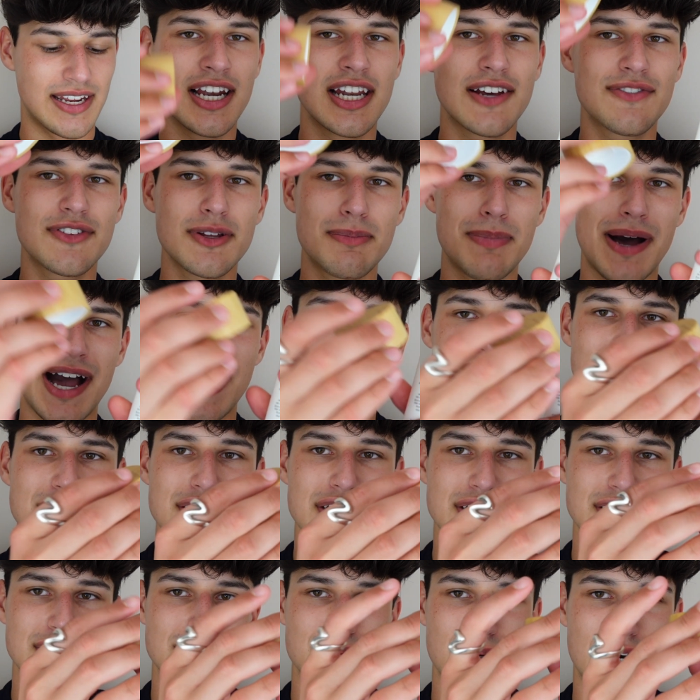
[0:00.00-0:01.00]
I love the
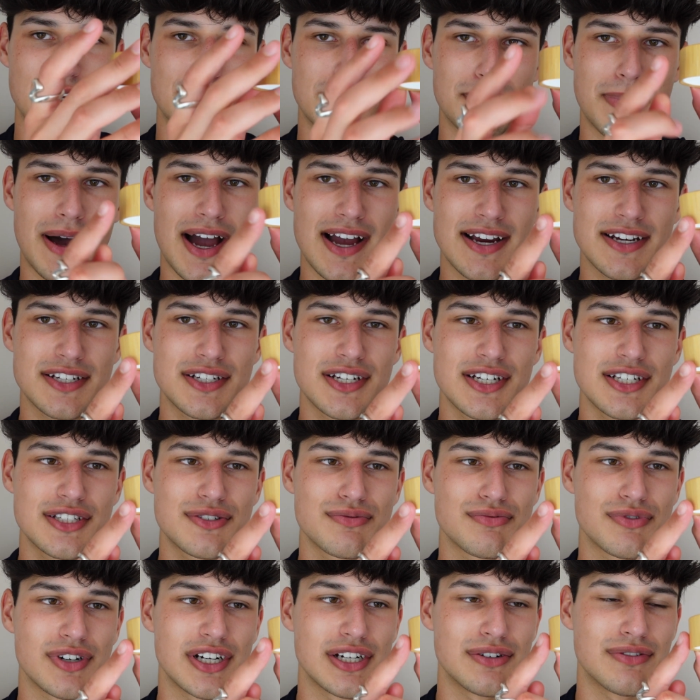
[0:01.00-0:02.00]
packaging as well. The packaging is
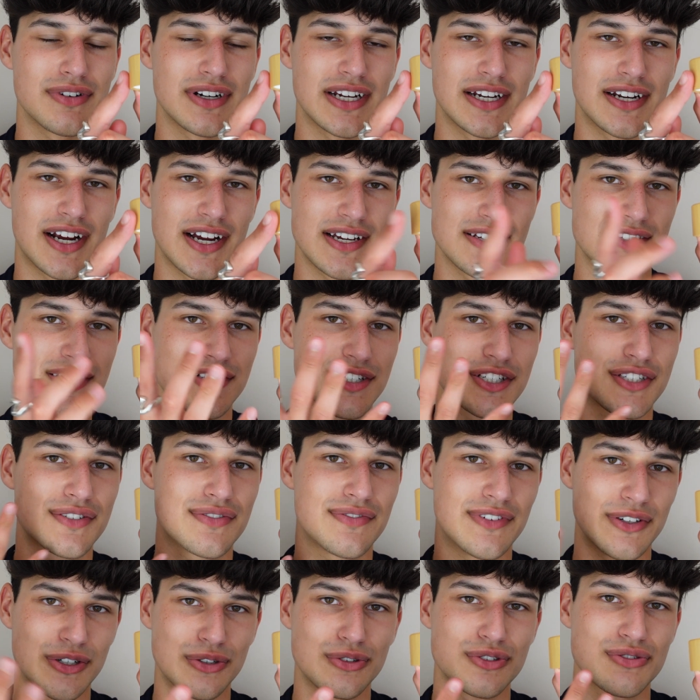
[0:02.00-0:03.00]
really, really nice. It just
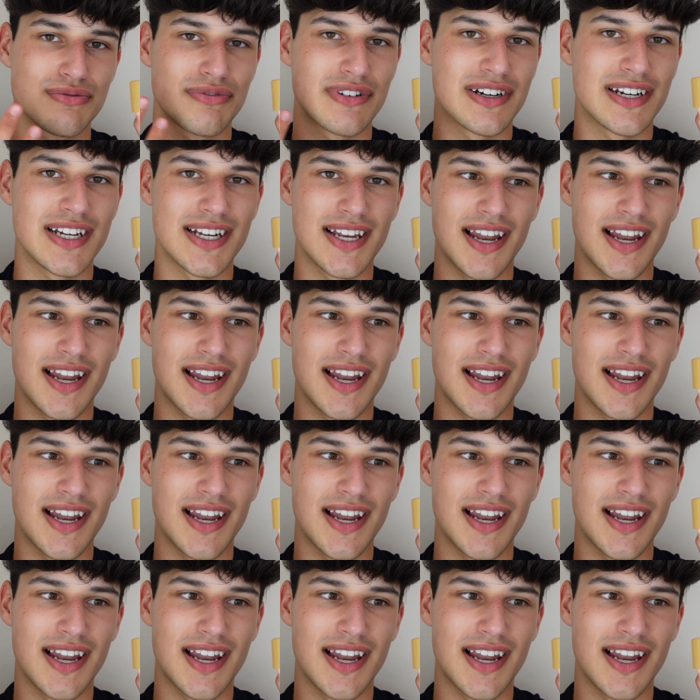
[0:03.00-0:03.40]
feels really